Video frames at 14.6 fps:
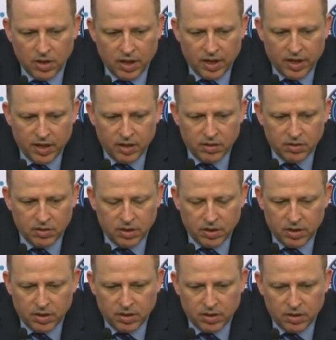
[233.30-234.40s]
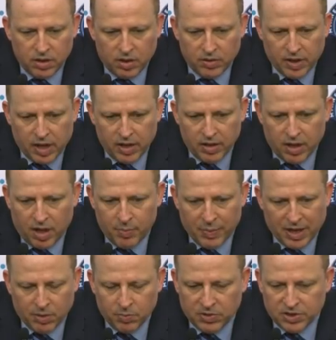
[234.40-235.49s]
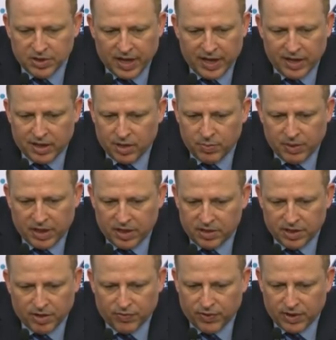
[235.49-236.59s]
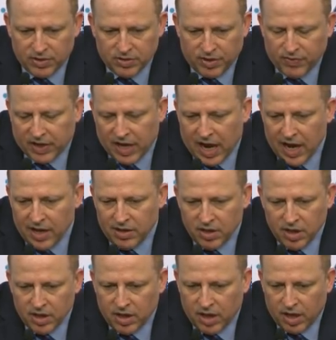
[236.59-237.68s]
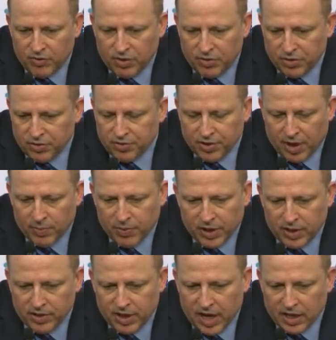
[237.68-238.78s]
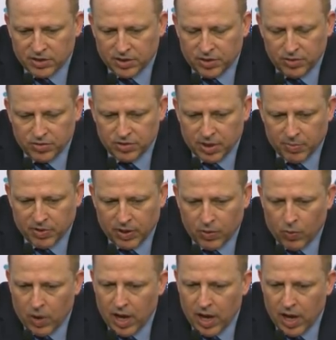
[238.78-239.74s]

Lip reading: And you know, a mental mistake could be the difference. If you do something and you execute something